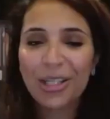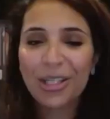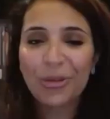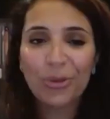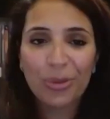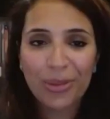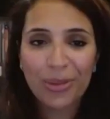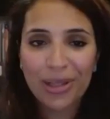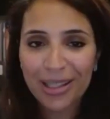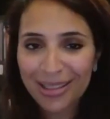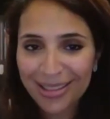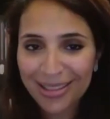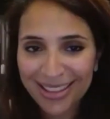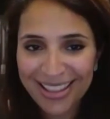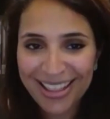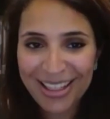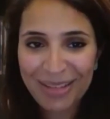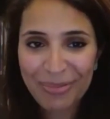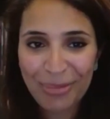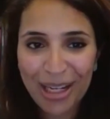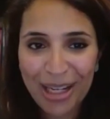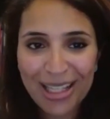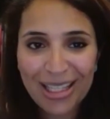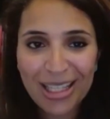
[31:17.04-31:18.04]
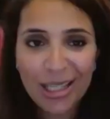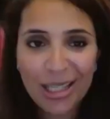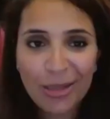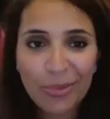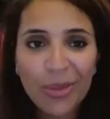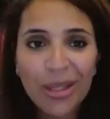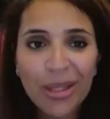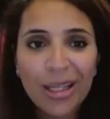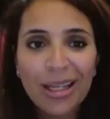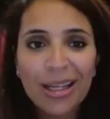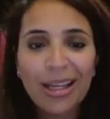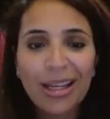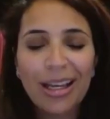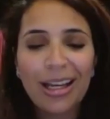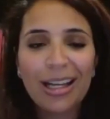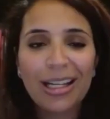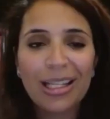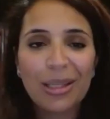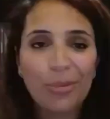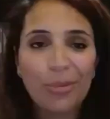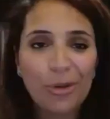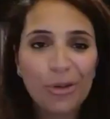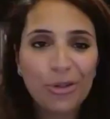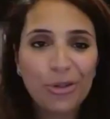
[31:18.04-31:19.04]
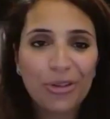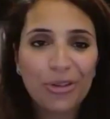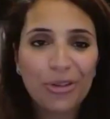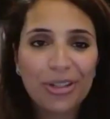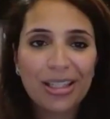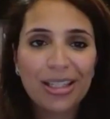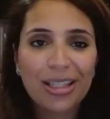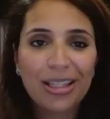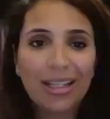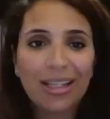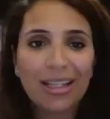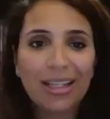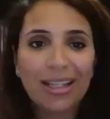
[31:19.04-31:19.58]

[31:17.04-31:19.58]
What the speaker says: women in my team, and the majority,